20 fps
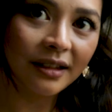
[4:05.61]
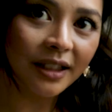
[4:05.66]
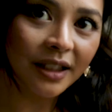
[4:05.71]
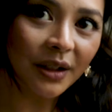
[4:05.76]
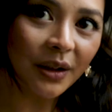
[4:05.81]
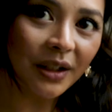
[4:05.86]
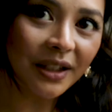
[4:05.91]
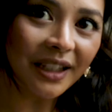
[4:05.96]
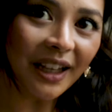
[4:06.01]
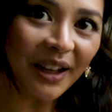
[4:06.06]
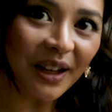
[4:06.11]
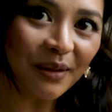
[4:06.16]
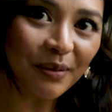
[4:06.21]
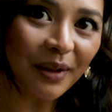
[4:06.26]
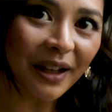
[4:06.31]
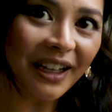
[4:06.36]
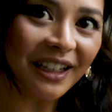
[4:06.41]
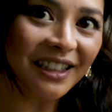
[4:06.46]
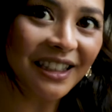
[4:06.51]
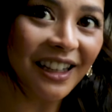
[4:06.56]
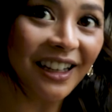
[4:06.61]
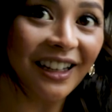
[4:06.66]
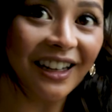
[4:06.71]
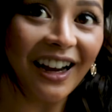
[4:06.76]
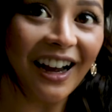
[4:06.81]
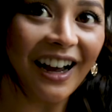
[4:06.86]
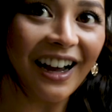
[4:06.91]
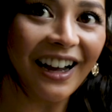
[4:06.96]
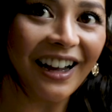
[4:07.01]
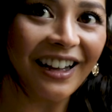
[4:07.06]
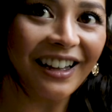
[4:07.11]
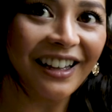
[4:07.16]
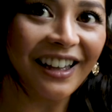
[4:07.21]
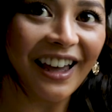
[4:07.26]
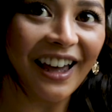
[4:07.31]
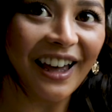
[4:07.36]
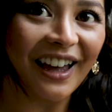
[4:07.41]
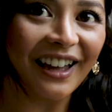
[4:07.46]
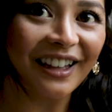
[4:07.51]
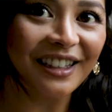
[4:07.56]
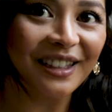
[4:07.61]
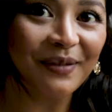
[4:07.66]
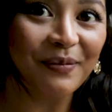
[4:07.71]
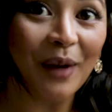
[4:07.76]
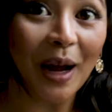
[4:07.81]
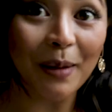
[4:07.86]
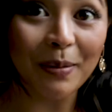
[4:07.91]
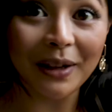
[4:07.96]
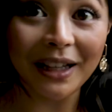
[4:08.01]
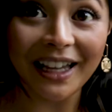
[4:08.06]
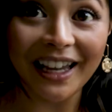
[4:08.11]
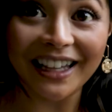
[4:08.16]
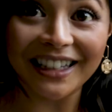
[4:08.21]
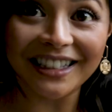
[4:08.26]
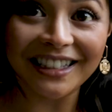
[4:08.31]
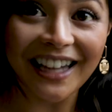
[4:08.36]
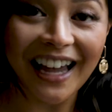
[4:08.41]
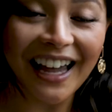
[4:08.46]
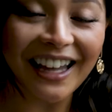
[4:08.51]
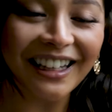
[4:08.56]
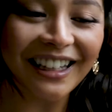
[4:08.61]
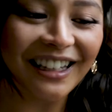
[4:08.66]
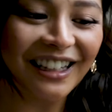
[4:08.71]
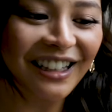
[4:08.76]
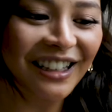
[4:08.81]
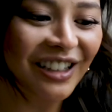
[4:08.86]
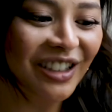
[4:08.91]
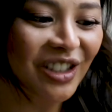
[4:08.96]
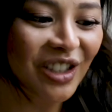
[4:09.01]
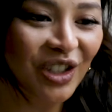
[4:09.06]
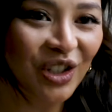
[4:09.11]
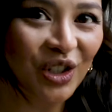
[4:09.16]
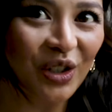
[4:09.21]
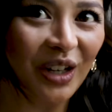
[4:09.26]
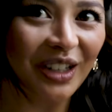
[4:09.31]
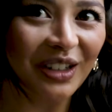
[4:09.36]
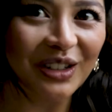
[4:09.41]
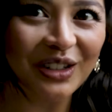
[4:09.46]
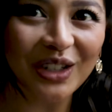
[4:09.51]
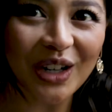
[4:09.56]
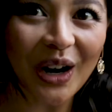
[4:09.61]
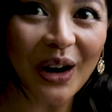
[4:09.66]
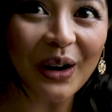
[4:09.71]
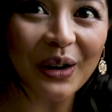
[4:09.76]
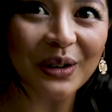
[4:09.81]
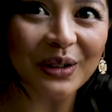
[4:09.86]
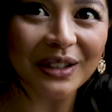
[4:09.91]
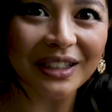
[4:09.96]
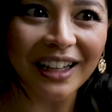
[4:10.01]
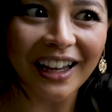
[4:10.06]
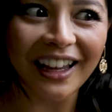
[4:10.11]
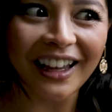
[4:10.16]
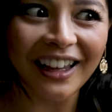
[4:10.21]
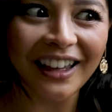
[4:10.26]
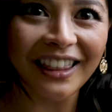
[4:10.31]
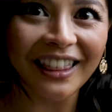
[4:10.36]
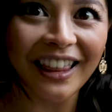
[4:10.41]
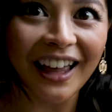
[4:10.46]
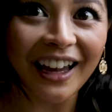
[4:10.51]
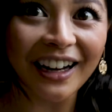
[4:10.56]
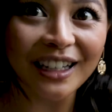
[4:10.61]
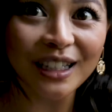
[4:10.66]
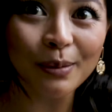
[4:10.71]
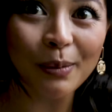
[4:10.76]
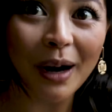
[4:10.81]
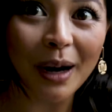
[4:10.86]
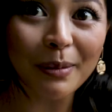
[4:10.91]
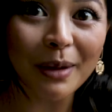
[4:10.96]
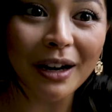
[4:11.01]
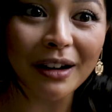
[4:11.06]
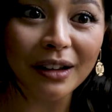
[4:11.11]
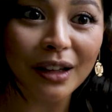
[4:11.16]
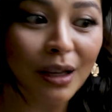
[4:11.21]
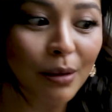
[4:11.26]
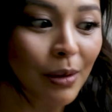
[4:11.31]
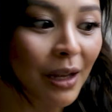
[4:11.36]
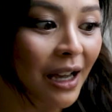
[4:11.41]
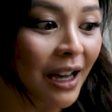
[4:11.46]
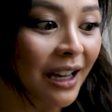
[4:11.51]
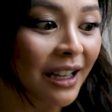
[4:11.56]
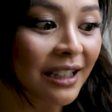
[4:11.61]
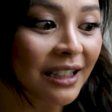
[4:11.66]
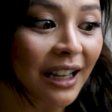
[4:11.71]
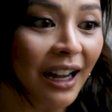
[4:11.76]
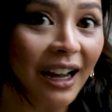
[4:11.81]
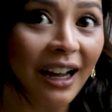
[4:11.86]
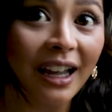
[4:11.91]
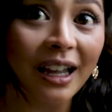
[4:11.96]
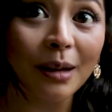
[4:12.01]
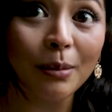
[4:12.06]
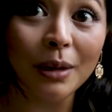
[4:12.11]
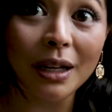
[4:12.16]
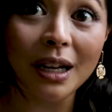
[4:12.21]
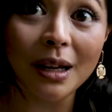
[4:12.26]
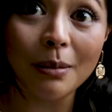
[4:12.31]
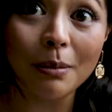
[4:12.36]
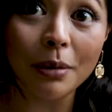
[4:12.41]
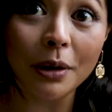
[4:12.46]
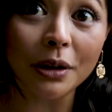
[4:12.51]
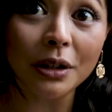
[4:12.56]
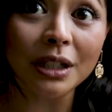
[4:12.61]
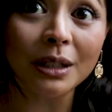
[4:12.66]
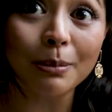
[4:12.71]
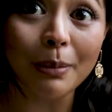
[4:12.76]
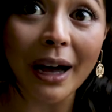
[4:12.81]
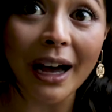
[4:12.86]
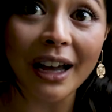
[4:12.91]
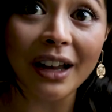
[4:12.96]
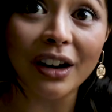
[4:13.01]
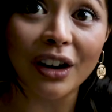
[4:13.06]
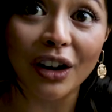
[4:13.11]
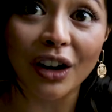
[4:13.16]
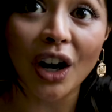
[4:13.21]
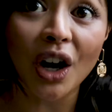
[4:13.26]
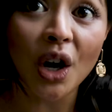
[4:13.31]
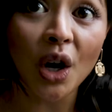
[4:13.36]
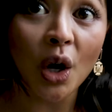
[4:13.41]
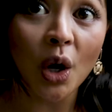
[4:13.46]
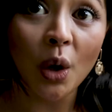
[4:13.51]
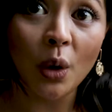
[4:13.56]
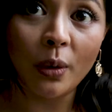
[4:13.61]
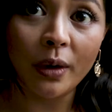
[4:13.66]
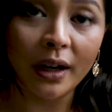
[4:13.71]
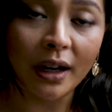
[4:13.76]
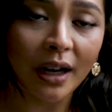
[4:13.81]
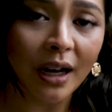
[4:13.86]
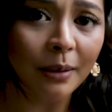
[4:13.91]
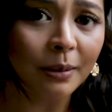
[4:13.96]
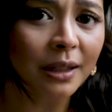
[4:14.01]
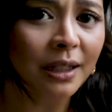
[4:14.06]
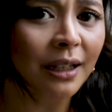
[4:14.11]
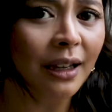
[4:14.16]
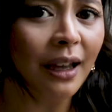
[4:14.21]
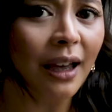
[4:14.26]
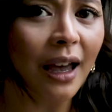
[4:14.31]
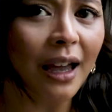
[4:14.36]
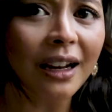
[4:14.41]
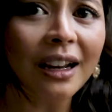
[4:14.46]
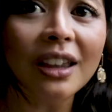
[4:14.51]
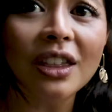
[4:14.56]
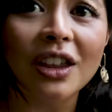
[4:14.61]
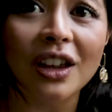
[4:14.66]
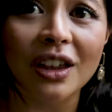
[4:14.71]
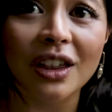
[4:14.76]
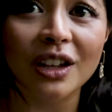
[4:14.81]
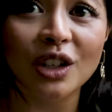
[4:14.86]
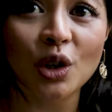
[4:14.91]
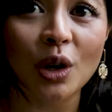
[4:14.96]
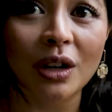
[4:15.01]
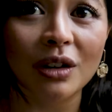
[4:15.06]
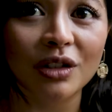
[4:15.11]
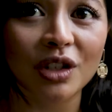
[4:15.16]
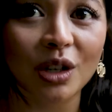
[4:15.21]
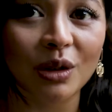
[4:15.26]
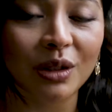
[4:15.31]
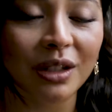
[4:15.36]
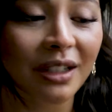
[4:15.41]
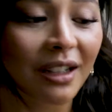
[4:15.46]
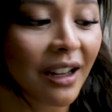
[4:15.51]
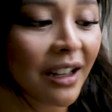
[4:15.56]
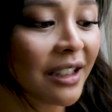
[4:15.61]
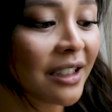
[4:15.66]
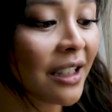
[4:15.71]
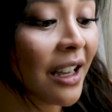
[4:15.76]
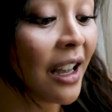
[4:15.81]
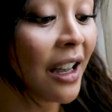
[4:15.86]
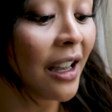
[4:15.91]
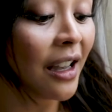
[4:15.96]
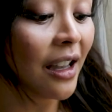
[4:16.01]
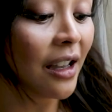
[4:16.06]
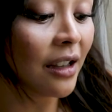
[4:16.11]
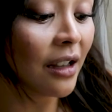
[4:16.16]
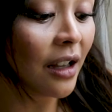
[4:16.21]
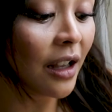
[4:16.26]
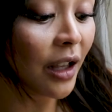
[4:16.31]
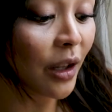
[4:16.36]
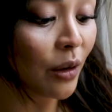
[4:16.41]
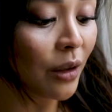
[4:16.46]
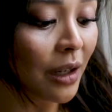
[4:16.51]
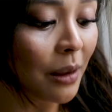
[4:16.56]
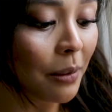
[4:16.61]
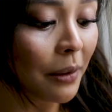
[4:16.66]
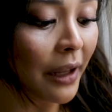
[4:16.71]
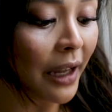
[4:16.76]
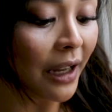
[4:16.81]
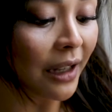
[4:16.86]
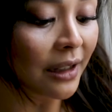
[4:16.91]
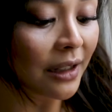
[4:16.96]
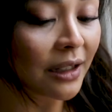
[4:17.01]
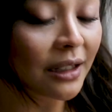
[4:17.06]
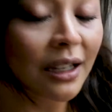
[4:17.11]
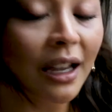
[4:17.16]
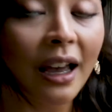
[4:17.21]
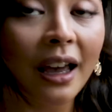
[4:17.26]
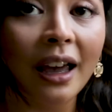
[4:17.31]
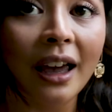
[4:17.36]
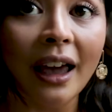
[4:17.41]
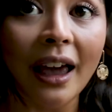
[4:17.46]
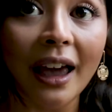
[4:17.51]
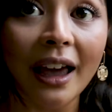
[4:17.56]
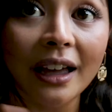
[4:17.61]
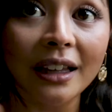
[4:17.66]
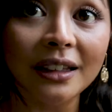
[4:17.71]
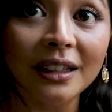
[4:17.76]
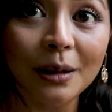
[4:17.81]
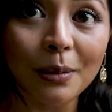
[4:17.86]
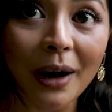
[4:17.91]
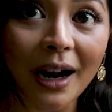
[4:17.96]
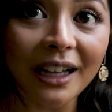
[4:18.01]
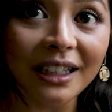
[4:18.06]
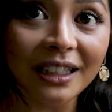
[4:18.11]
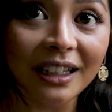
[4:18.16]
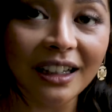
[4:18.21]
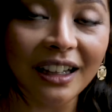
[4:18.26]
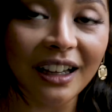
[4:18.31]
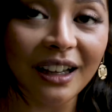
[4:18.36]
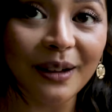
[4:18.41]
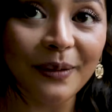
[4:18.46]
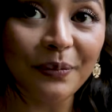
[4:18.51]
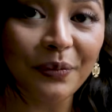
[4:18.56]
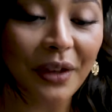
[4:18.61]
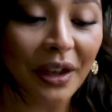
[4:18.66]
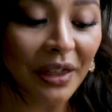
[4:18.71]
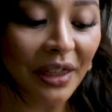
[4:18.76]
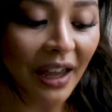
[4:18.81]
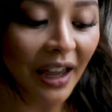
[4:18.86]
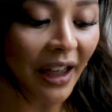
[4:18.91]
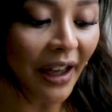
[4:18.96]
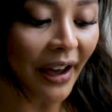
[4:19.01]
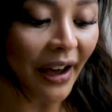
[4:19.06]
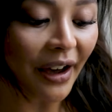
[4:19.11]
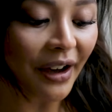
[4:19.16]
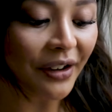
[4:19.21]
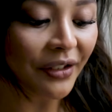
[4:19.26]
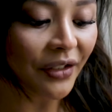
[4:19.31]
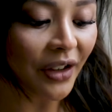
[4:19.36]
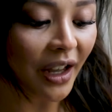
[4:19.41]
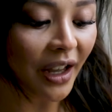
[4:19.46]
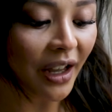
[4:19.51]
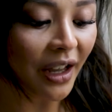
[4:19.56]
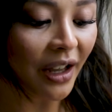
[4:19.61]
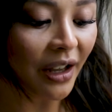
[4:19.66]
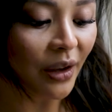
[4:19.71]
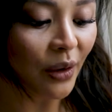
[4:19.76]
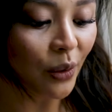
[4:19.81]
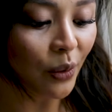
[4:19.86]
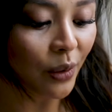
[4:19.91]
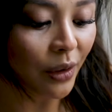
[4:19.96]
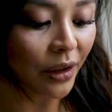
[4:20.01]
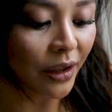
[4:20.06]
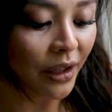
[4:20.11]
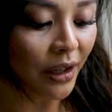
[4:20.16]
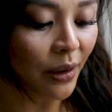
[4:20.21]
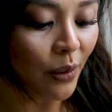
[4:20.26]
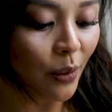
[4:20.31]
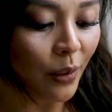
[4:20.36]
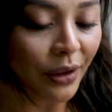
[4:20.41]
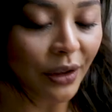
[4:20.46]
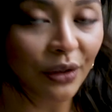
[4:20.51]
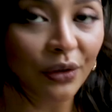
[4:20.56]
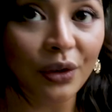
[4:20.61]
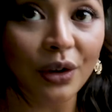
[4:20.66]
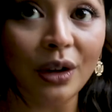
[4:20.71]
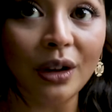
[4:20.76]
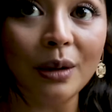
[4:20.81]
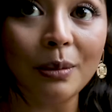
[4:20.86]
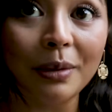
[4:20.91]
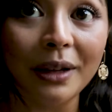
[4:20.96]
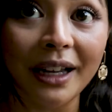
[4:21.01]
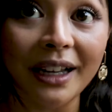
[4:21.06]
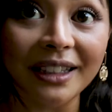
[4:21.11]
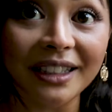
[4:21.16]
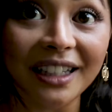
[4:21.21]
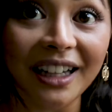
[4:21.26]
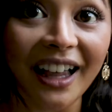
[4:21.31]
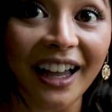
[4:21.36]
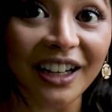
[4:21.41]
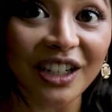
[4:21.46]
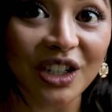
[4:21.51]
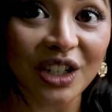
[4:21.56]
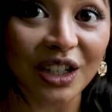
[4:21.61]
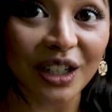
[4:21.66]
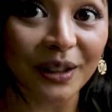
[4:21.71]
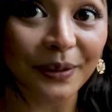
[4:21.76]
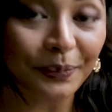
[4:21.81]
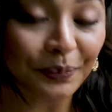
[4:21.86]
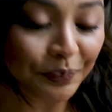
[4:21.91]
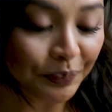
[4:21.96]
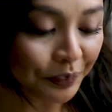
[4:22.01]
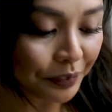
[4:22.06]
So the second place that I get my plants at is Trader Joe's, and that is primarily because I am an impulse buyer when it comes to anything that Trader Joe's does, including plants. And surprisingly, they have a really wonderful plant selection.